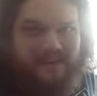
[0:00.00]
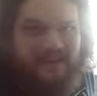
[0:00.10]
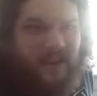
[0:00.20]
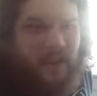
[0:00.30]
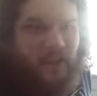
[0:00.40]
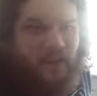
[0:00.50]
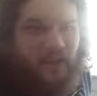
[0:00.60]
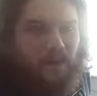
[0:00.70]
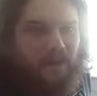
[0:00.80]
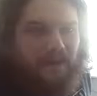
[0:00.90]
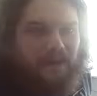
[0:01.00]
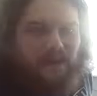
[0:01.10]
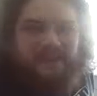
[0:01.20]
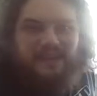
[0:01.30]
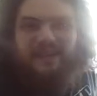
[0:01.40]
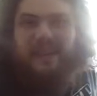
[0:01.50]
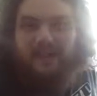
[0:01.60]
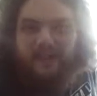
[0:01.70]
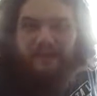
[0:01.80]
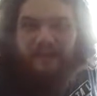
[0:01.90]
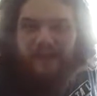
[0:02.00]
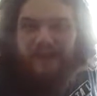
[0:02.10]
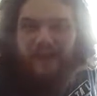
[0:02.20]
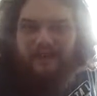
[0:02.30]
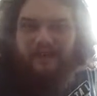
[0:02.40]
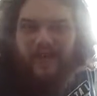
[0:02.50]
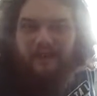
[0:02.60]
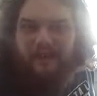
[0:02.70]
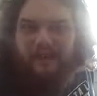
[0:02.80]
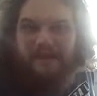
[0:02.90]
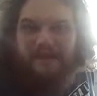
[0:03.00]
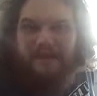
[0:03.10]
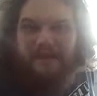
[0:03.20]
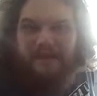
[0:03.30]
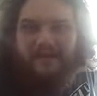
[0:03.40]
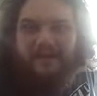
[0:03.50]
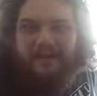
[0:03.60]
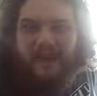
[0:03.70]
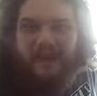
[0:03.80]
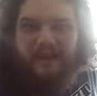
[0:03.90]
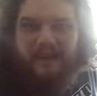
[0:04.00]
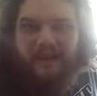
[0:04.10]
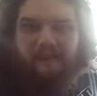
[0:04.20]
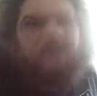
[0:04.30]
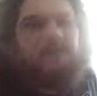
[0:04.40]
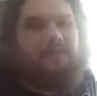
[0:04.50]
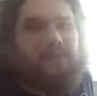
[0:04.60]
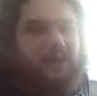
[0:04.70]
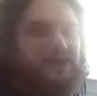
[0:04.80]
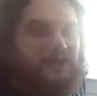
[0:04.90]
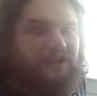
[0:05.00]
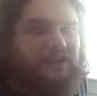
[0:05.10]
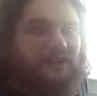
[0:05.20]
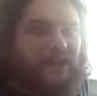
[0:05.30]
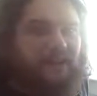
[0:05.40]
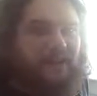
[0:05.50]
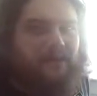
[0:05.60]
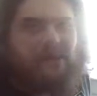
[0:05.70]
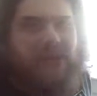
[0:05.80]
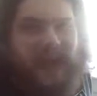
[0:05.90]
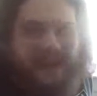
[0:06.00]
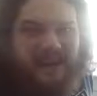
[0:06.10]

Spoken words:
So, because the other time we used it, it was a merchant ship, and we